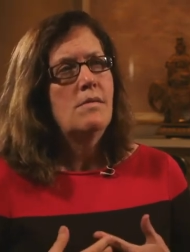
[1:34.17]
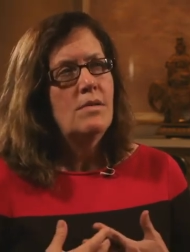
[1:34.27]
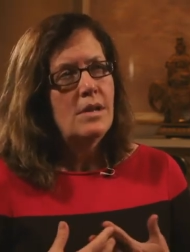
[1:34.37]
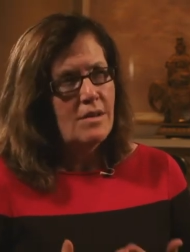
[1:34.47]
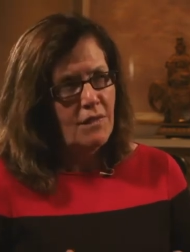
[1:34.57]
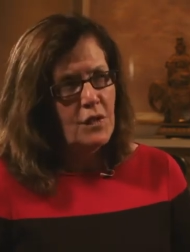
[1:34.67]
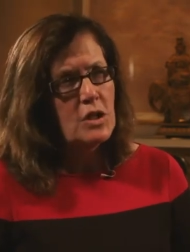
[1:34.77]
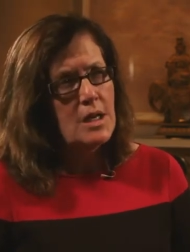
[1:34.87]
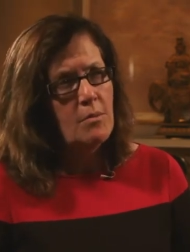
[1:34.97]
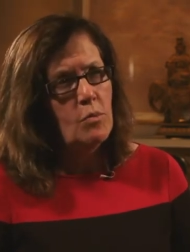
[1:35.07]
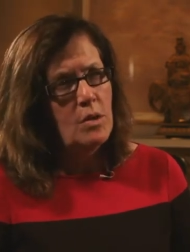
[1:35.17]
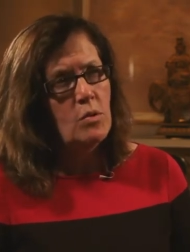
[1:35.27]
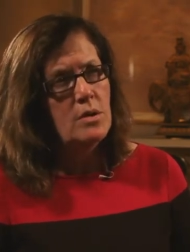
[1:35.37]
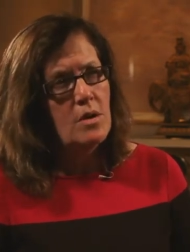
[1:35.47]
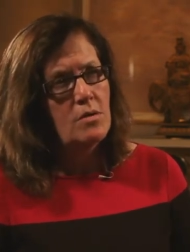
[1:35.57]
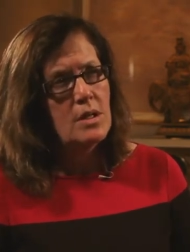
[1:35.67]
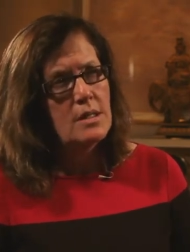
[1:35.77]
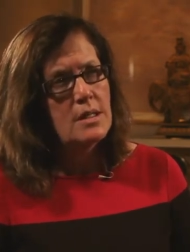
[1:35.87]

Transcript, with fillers: the first time we will notice